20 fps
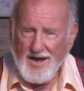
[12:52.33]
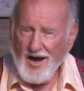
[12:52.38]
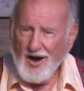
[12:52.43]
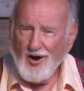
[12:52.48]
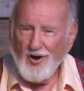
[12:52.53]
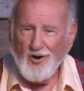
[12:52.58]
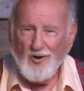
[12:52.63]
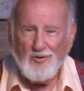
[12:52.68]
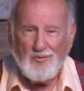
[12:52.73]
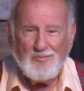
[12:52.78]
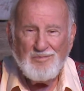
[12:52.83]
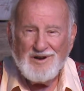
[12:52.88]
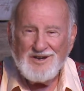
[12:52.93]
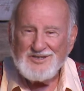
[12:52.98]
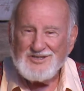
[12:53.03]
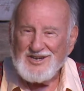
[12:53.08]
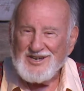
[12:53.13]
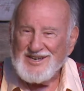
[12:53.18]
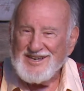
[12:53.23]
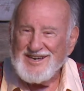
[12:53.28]
A whole
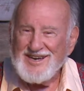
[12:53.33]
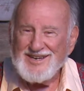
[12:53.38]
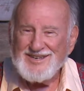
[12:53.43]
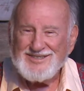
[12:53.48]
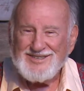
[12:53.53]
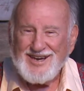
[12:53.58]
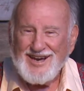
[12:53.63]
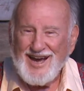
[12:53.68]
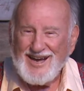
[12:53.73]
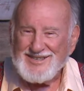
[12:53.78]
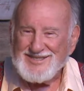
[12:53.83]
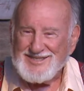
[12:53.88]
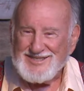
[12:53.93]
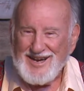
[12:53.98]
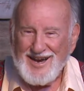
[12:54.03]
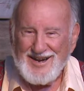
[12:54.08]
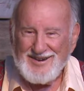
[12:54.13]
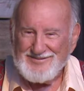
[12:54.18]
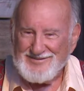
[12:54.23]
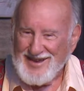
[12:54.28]
bunch of kids got
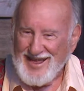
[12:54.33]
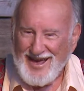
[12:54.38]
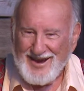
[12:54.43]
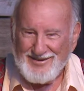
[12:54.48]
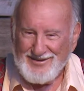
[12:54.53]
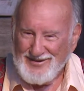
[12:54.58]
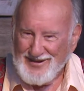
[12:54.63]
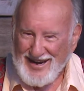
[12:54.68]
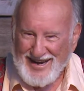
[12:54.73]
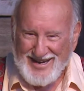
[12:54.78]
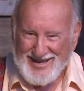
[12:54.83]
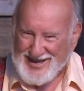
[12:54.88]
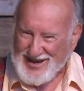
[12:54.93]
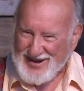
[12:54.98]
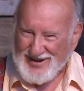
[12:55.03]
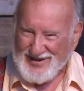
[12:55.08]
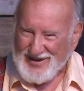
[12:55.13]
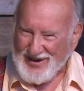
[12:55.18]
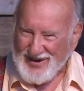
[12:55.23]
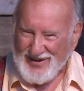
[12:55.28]
saved that week,
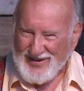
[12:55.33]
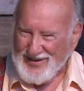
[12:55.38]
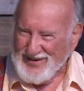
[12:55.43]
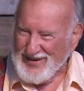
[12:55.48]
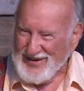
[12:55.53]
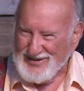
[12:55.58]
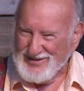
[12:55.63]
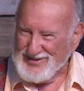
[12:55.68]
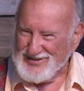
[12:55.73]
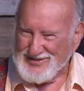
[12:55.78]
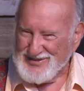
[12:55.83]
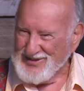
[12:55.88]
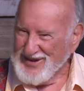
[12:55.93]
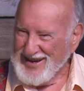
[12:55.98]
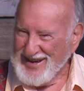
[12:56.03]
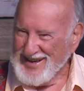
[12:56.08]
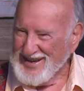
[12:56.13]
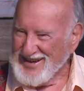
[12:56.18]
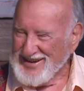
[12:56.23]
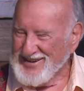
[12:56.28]
you know. It was
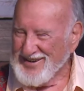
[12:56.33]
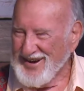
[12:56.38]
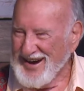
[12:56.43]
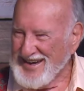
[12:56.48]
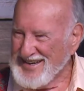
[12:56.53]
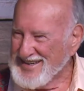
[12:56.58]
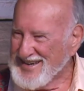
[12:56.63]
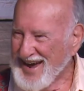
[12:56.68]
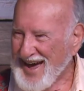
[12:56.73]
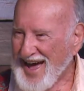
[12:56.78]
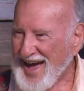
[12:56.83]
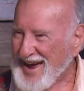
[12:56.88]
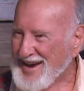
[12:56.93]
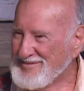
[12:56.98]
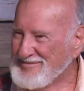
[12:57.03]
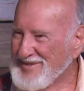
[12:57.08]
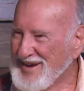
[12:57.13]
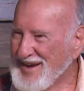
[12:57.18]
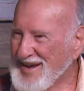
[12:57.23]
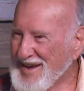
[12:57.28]
really a great
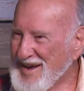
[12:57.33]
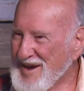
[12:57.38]
time.